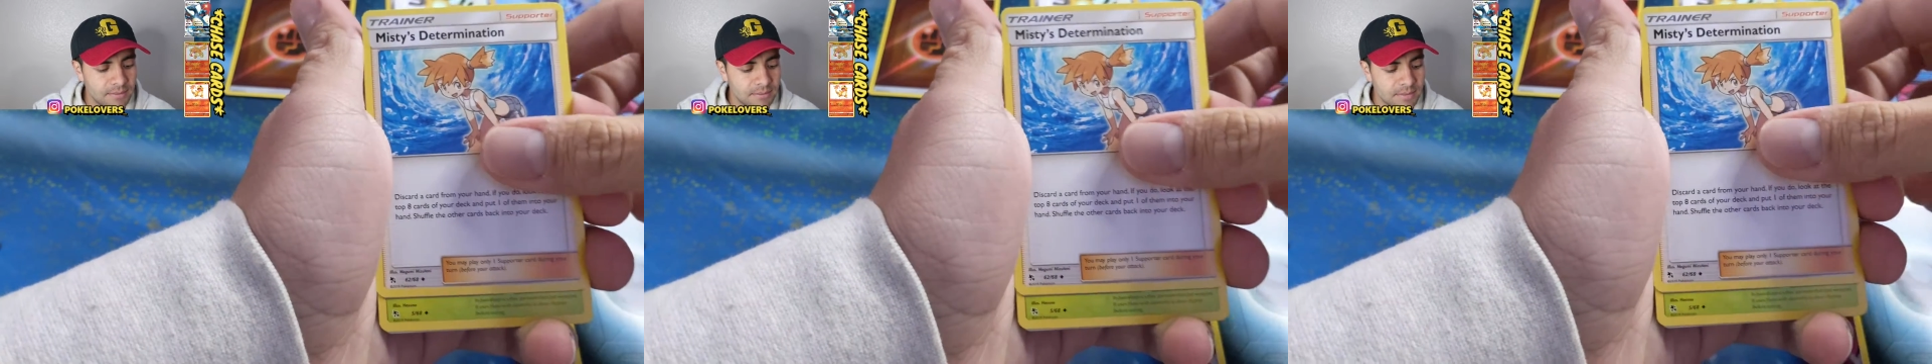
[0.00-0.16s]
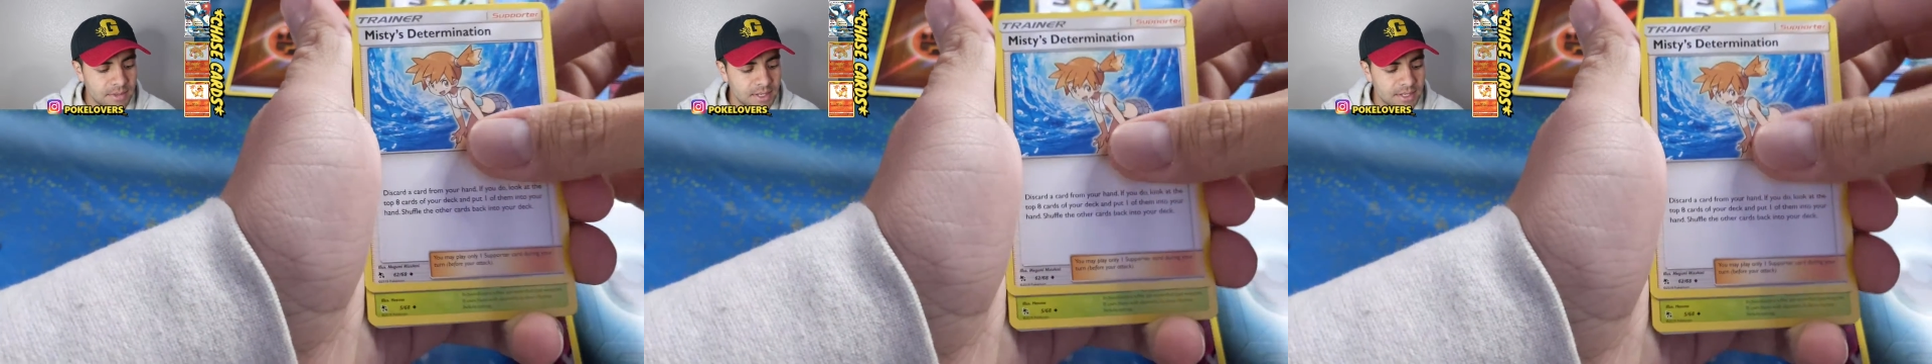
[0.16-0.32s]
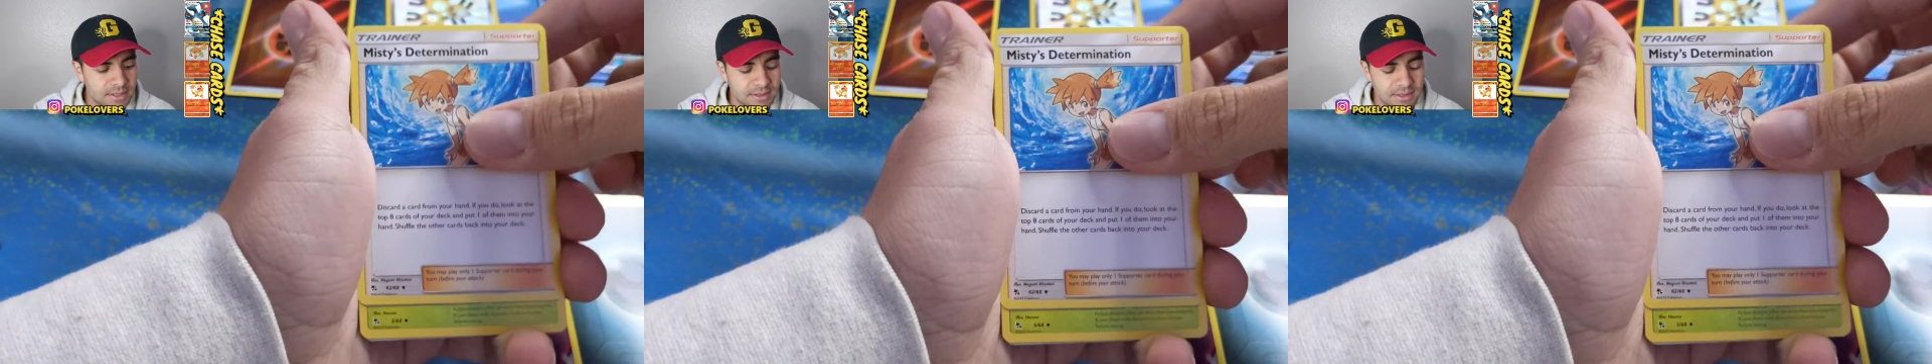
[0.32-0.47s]

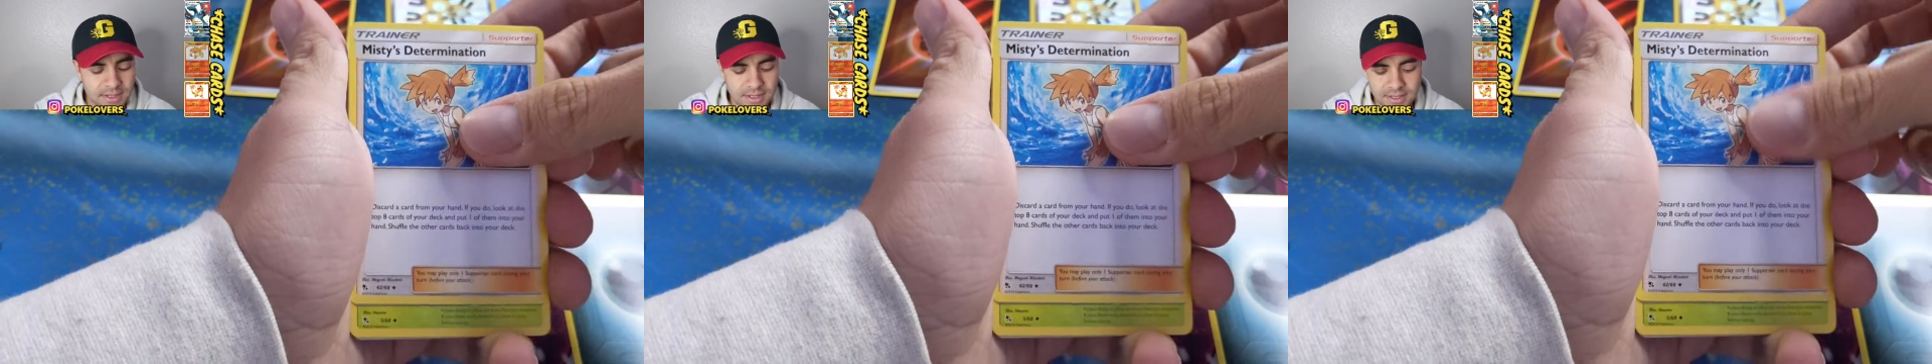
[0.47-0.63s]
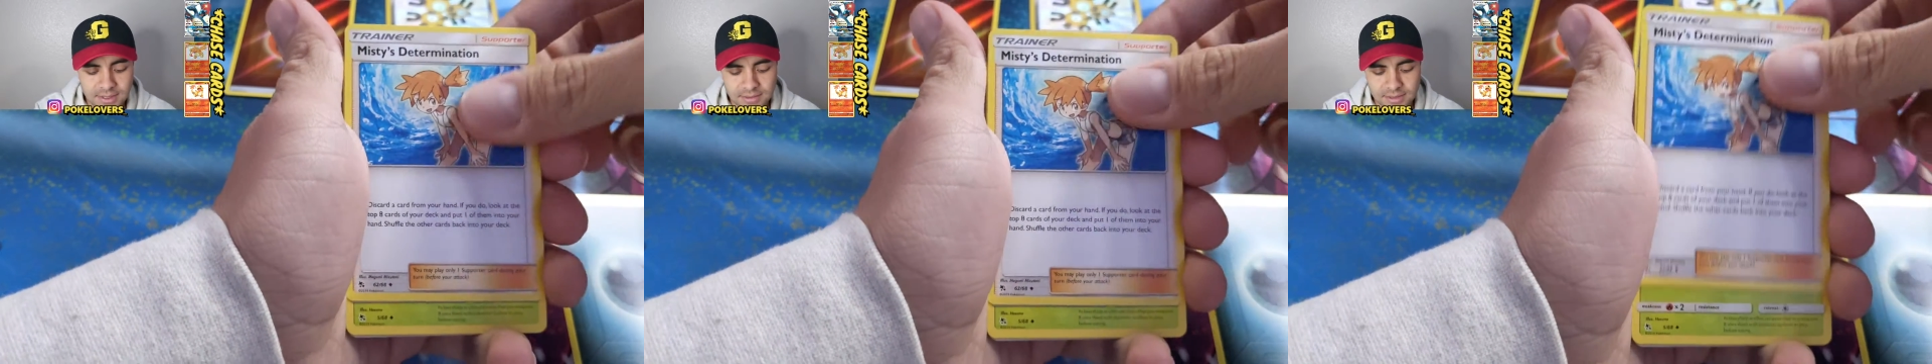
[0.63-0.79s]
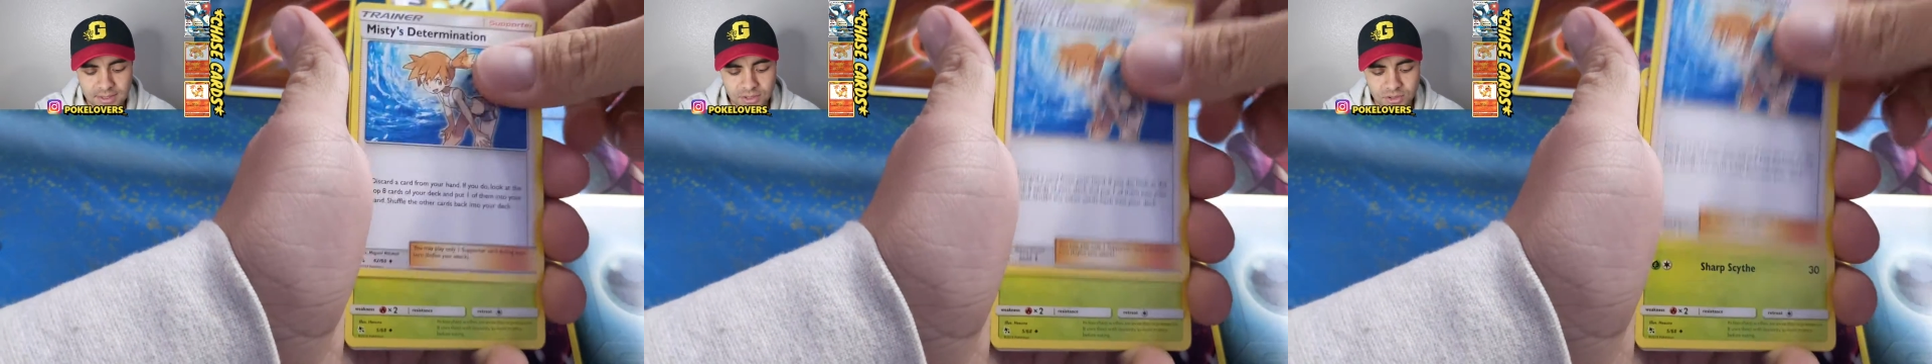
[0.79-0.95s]

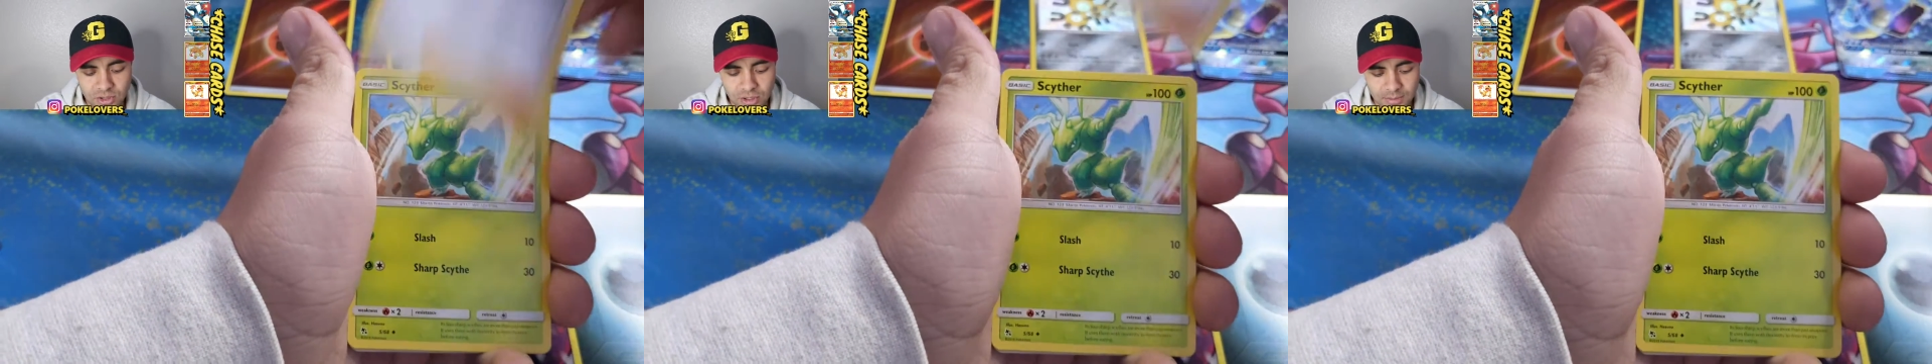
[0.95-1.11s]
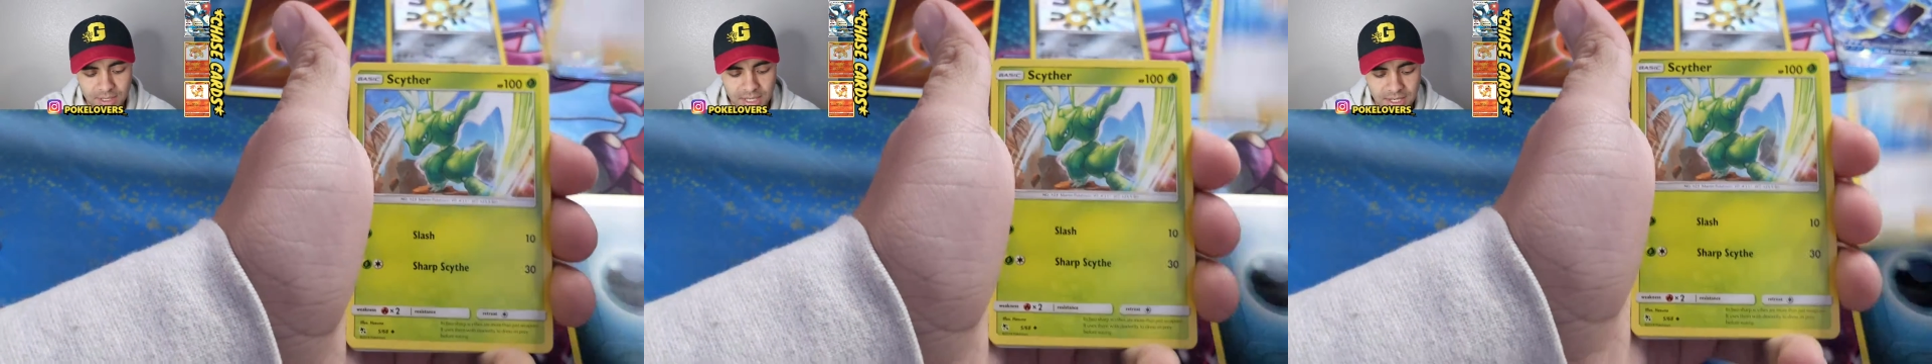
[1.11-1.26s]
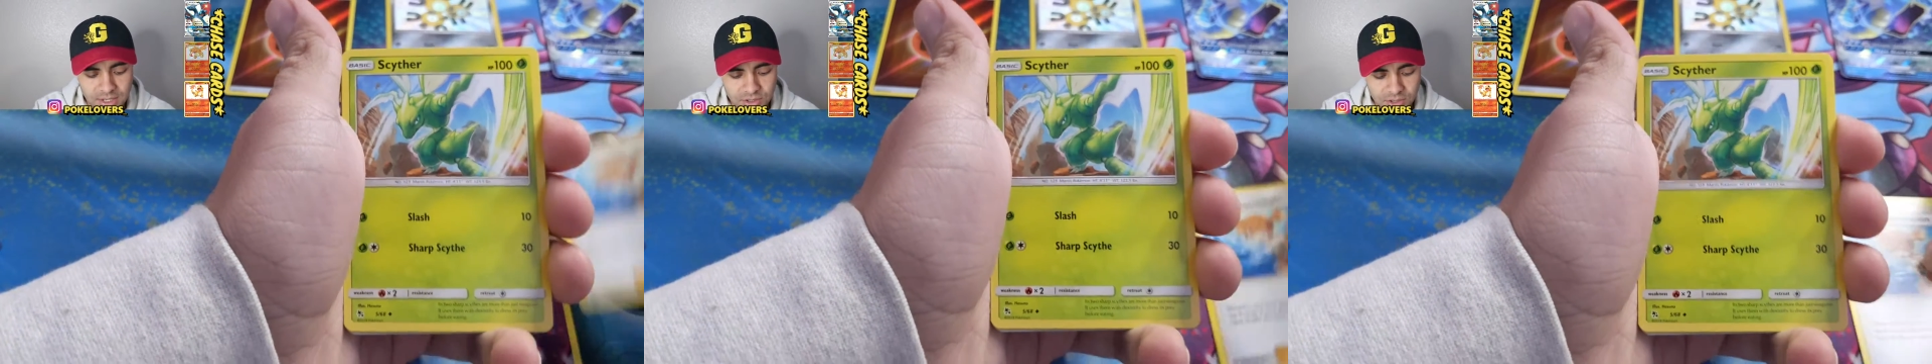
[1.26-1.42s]
Misty's
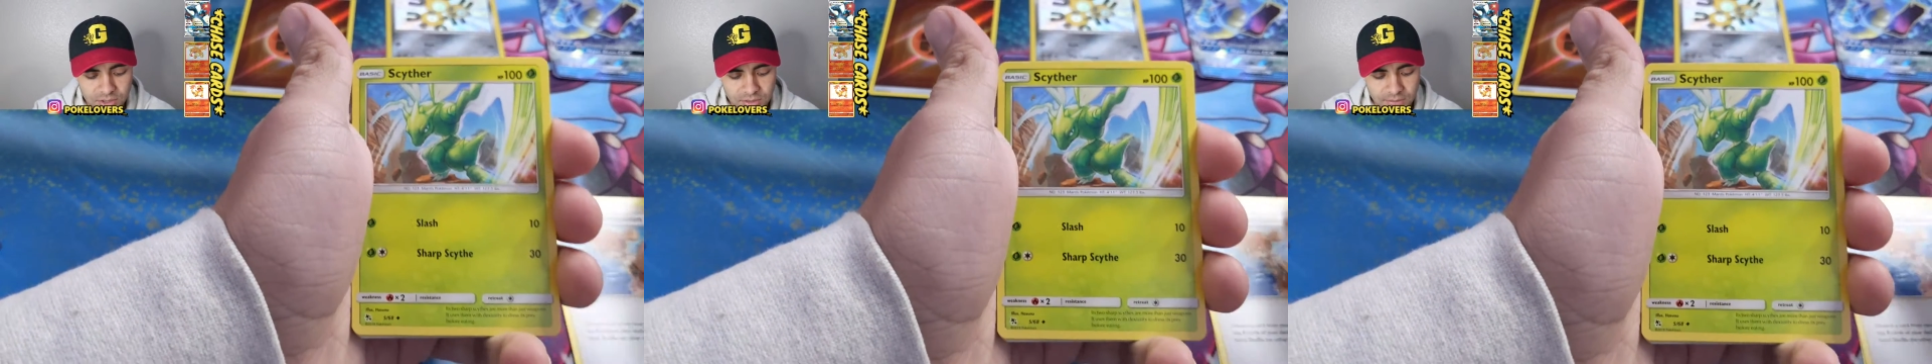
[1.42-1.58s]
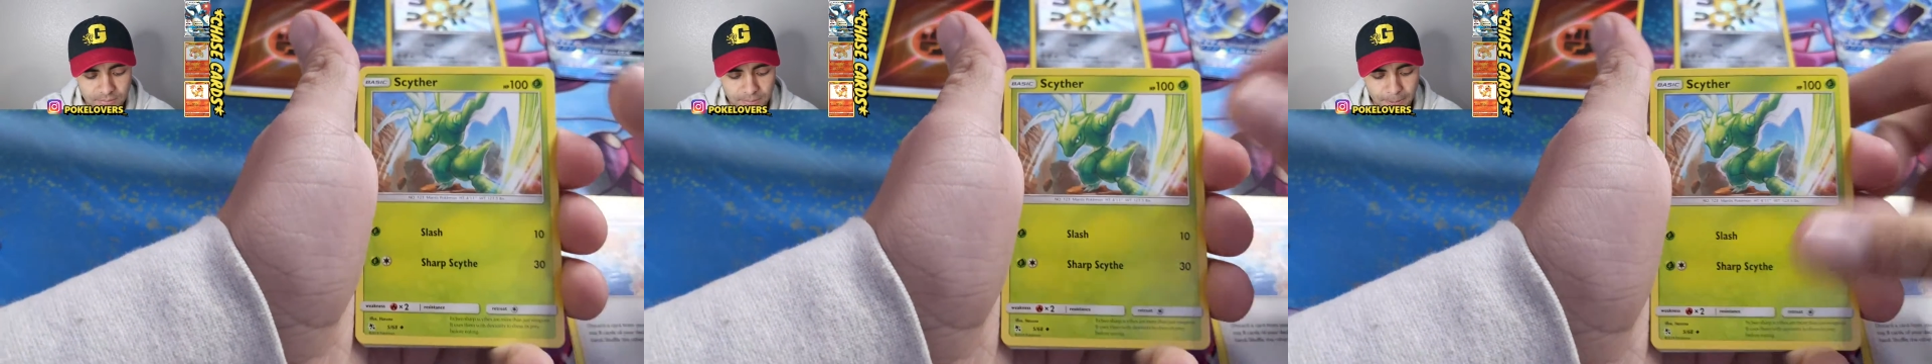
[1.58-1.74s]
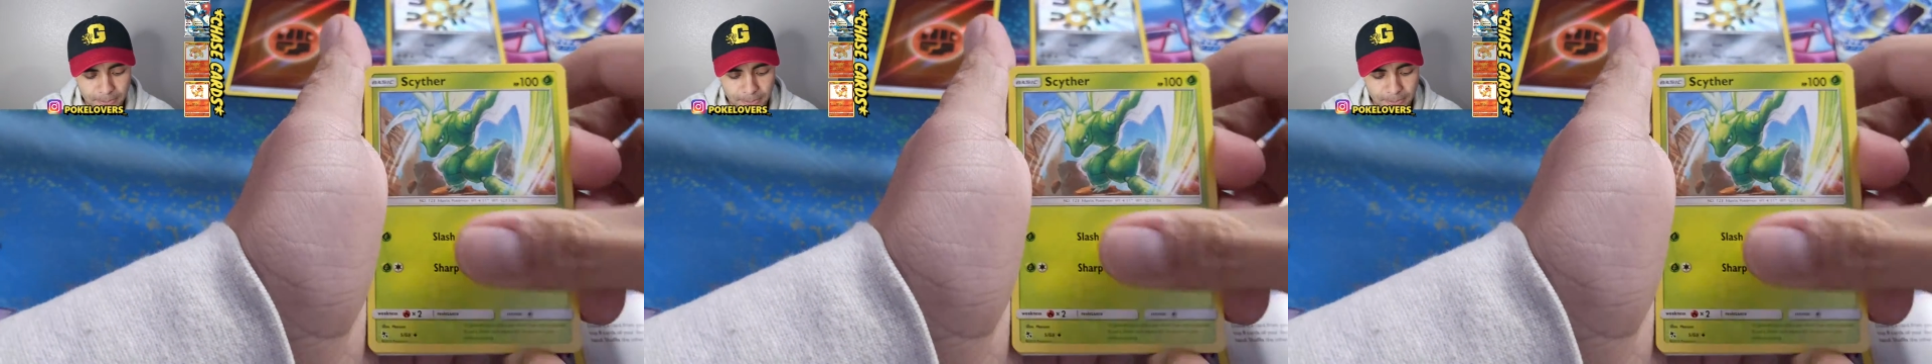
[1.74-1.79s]
Determination.